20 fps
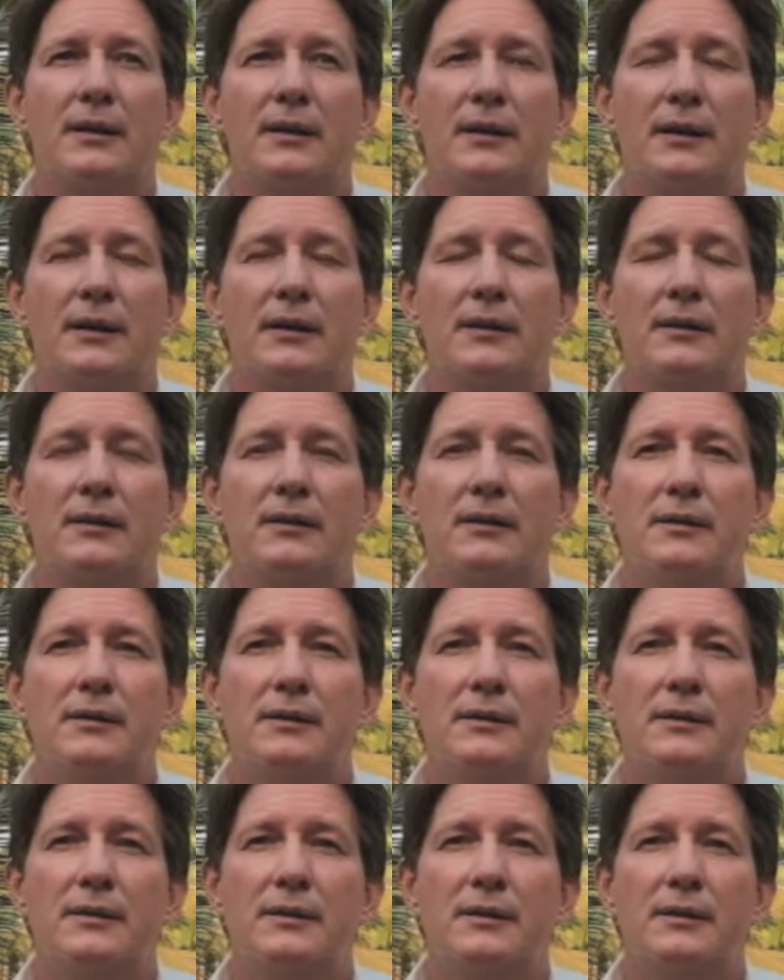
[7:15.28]
Yeah.
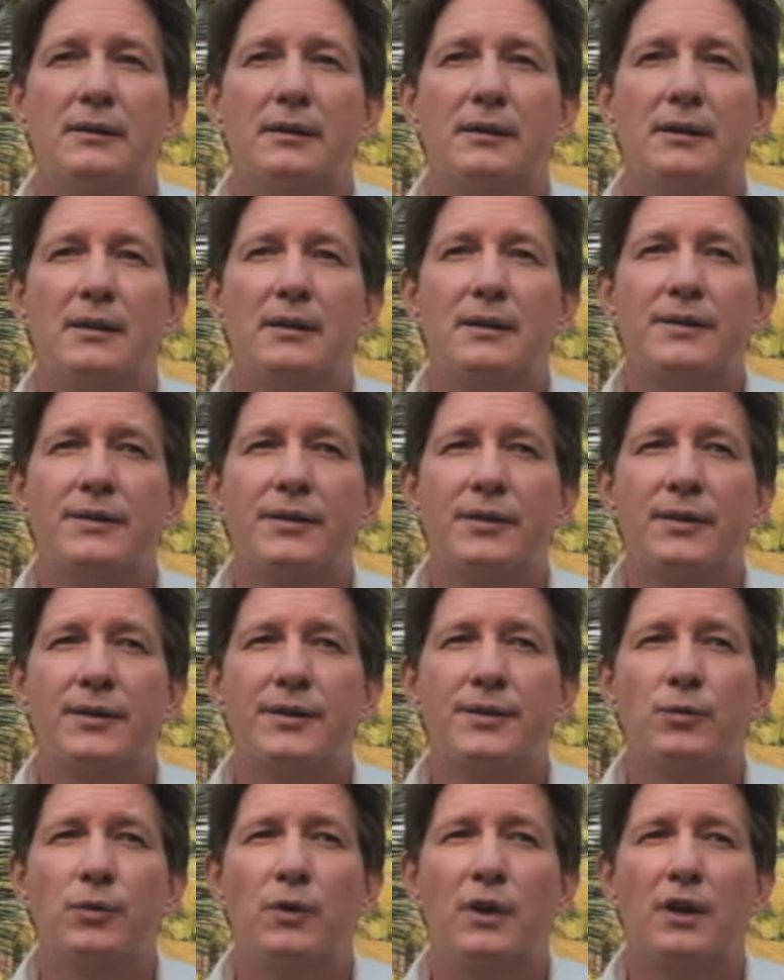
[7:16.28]
So
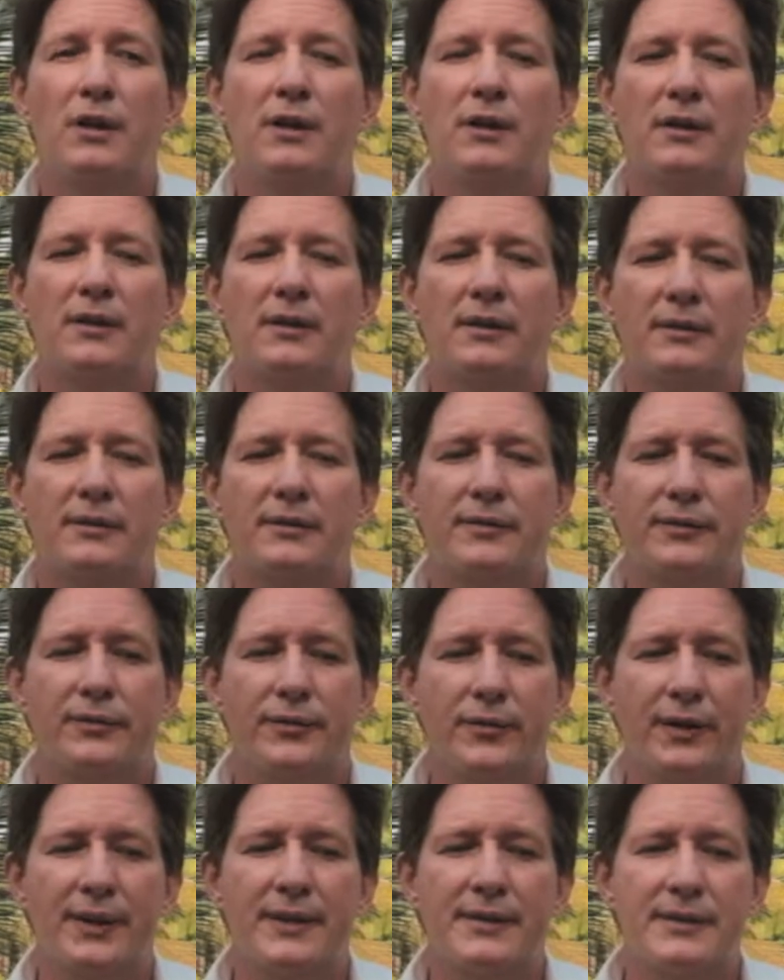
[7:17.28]
this work,
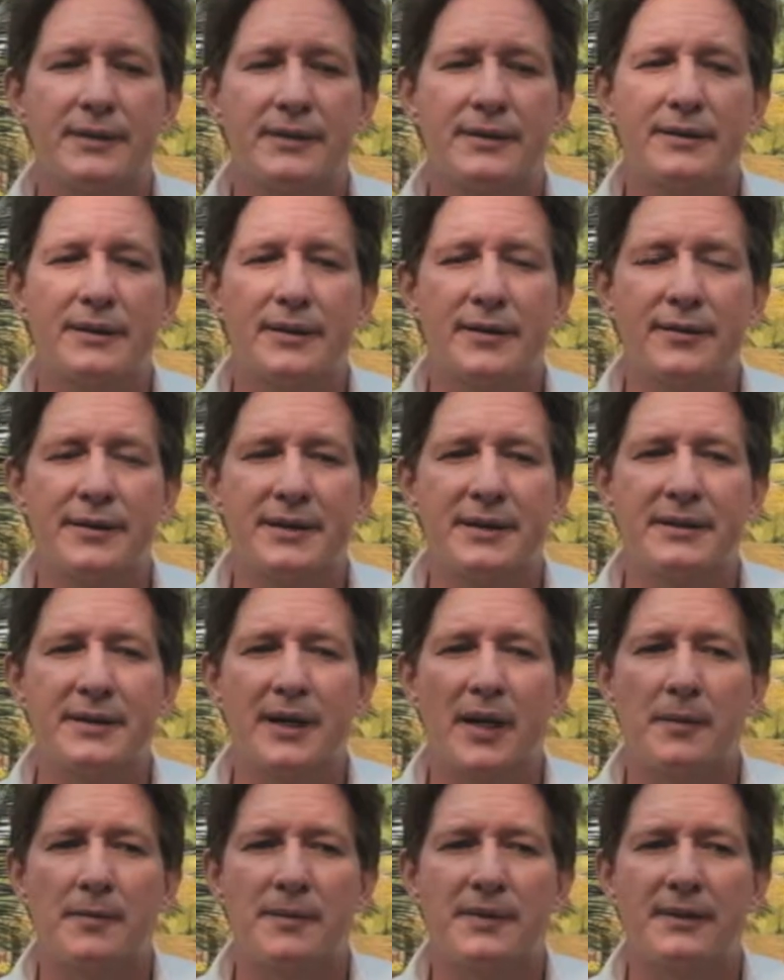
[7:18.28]
for instance, the 3
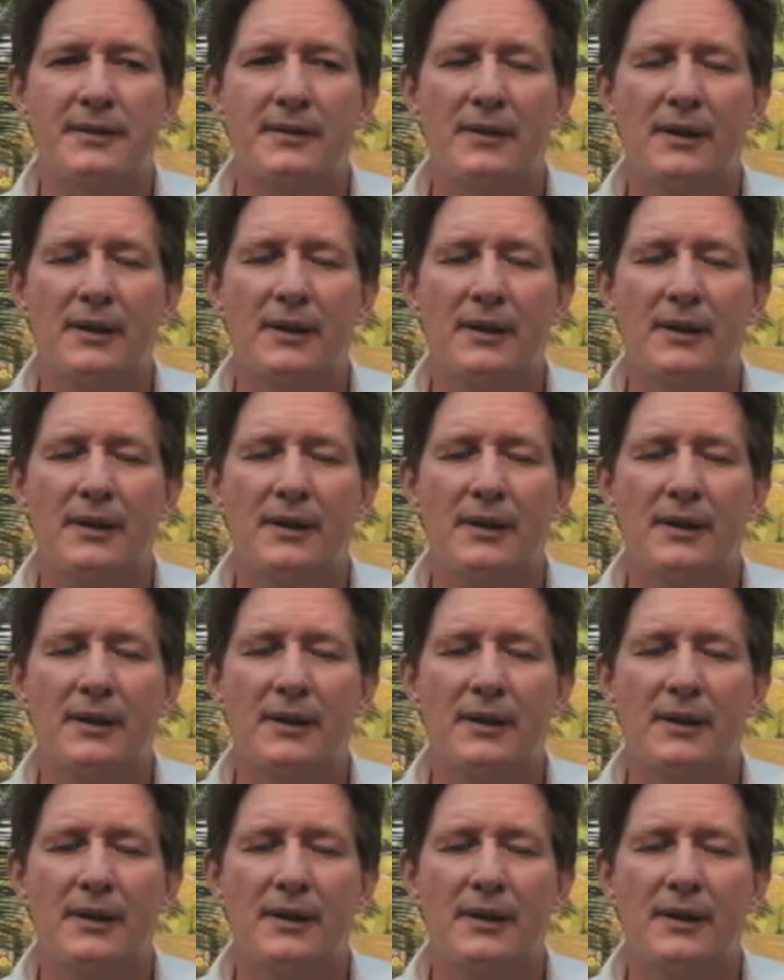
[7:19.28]
steps,